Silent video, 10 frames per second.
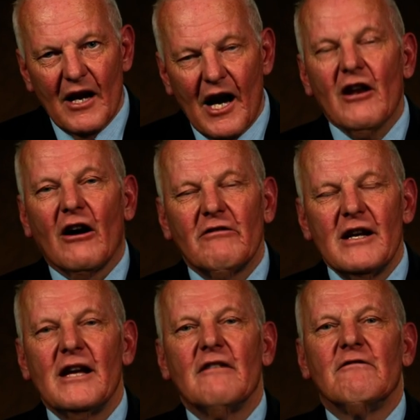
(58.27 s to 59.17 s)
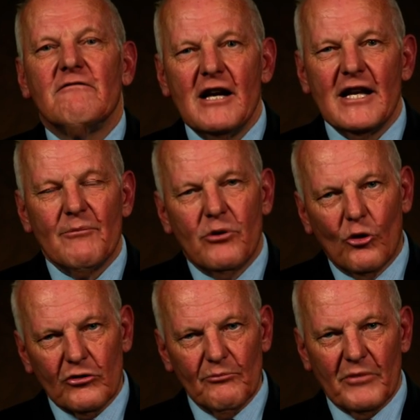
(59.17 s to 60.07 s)
And are really, really
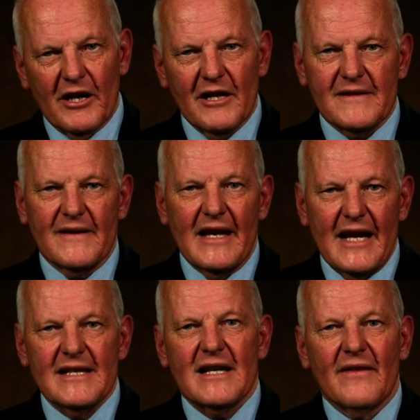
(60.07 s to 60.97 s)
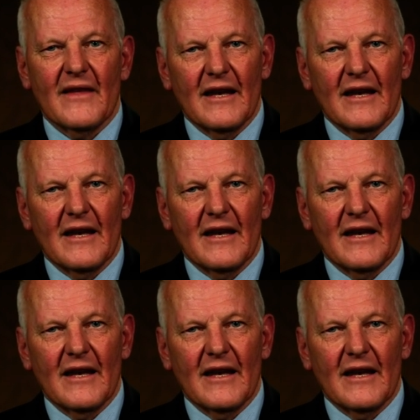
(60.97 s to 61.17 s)
important because the heat and the